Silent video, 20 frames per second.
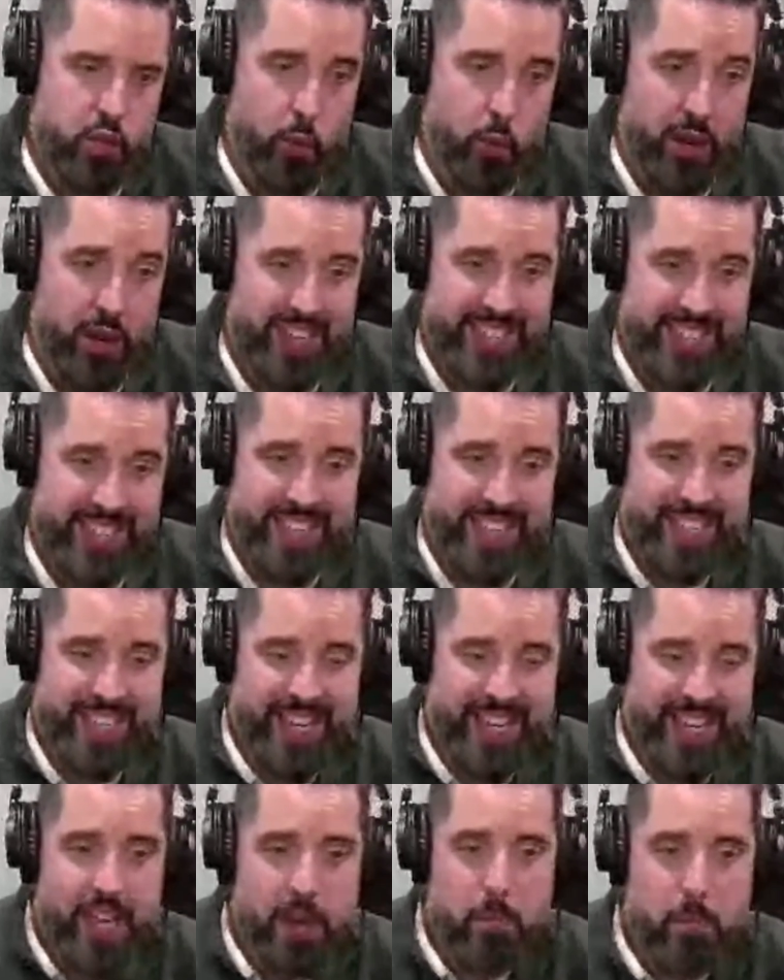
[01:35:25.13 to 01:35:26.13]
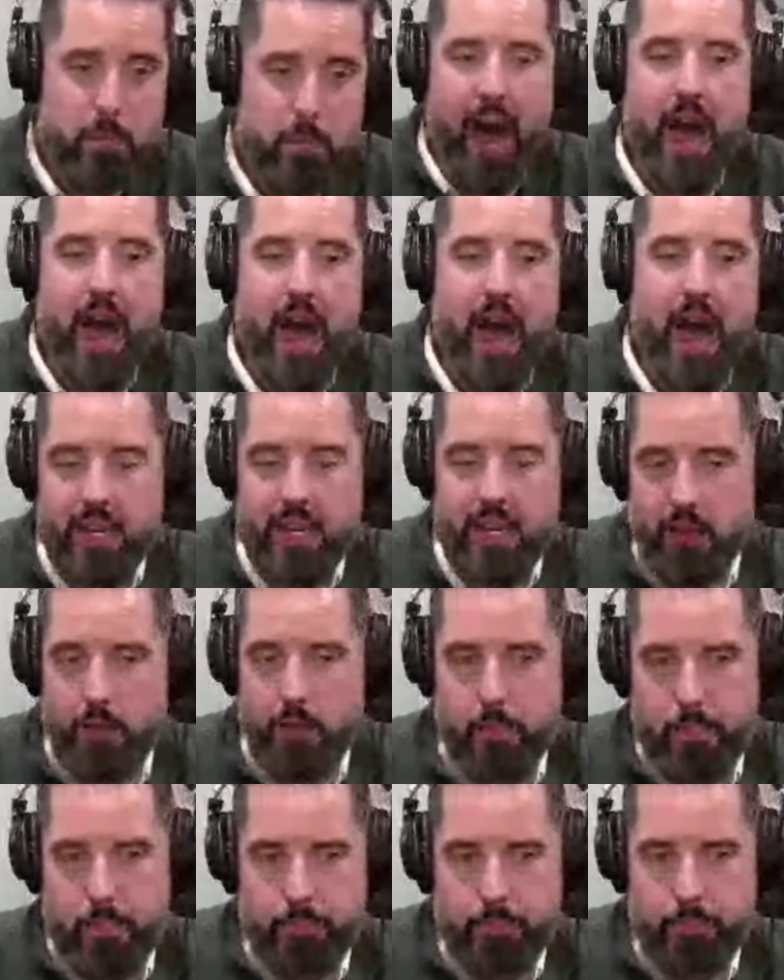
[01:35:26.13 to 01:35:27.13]
So existing embodied
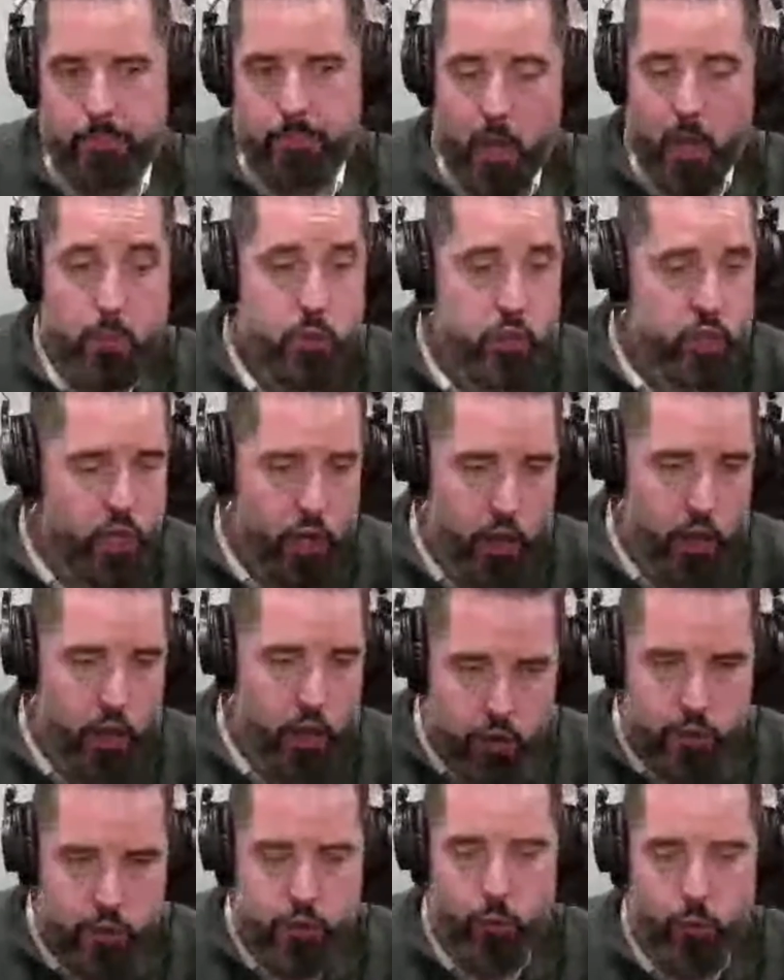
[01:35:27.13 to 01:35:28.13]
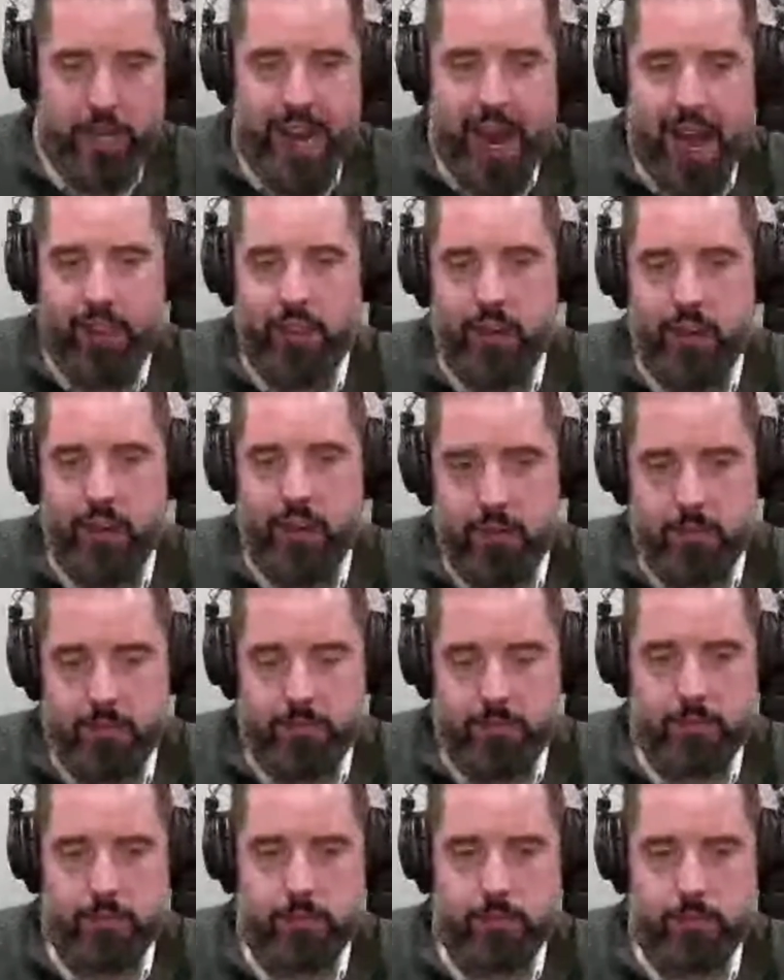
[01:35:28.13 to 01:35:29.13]
obscures reality.
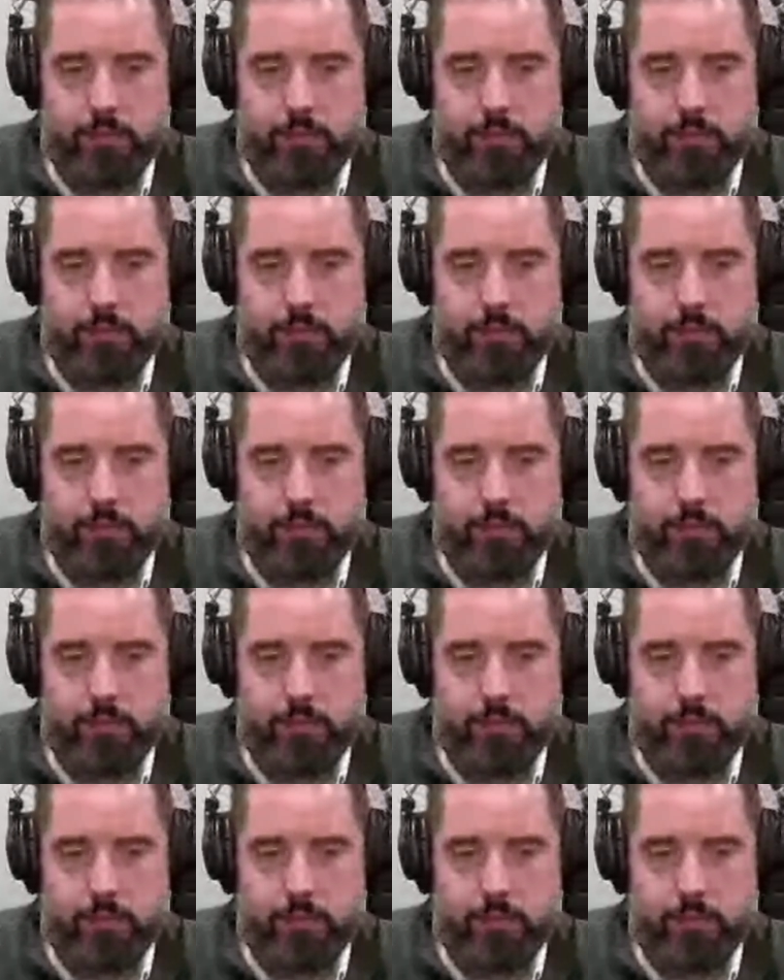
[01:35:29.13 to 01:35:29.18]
